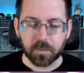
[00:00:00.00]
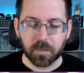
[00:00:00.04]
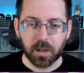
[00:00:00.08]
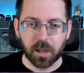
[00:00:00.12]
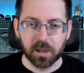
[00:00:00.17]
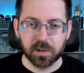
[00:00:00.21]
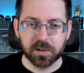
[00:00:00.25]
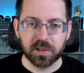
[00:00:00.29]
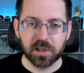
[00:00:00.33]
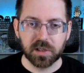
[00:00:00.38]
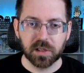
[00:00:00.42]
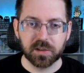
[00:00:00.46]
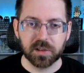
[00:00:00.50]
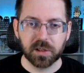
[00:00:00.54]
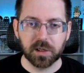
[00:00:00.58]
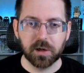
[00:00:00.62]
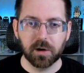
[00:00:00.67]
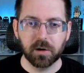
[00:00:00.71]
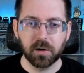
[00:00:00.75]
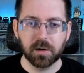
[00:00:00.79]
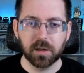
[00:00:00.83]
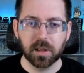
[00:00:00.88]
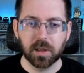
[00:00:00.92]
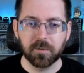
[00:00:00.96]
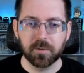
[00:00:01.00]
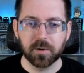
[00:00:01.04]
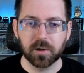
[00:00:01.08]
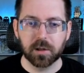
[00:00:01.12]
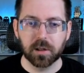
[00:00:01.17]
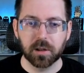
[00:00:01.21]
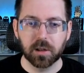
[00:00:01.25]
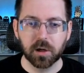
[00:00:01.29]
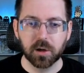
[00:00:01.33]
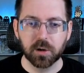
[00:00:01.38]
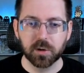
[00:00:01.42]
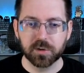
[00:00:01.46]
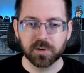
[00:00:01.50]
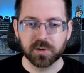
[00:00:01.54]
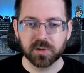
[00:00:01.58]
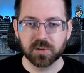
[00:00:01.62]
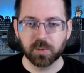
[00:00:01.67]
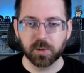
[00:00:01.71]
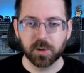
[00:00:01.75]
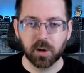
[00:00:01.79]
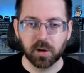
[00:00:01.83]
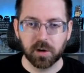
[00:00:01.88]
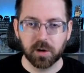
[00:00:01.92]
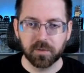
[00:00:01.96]
Let's set security level to low, since we
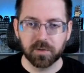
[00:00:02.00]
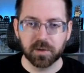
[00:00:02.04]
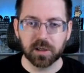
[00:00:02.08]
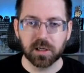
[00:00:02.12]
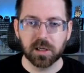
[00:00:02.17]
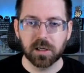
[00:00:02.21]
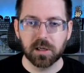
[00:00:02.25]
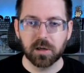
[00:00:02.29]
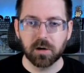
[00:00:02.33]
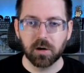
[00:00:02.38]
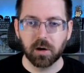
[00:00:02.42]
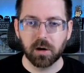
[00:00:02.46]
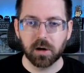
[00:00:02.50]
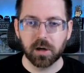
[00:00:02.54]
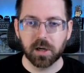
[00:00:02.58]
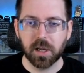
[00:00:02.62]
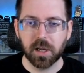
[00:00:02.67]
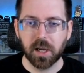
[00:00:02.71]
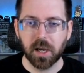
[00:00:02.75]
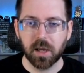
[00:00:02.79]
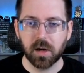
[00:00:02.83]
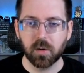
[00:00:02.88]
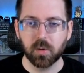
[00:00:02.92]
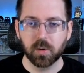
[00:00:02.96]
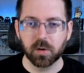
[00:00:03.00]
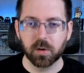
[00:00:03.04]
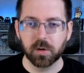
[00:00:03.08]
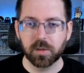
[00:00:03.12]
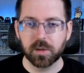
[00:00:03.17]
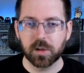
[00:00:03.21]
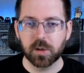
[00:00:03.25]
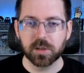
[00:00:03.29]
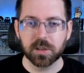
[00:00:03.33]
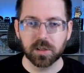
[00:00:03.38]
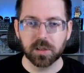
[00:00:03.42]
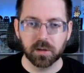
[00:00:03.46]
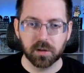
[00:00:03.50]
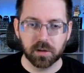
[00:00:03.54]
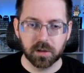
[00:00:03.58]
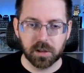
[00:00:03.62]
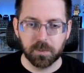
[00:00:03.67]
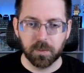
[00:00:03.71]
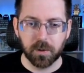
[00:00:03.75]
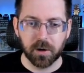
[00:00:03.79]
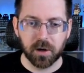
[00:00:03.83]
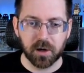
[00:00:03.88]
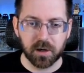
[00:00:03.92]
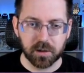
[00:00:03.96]
don't have the key card yet, or the utility
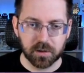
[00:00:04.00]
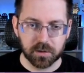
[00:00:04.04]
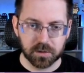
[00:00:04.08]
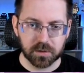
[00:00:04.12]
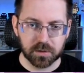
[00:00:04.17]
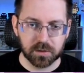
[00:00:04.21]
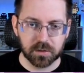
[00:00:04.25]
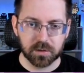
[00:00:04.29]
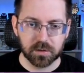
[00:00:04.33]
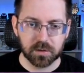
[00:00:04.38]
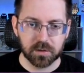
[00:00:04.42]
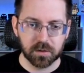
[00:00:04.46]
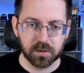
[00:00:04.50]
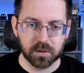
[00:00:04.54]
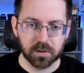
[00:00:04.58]
box.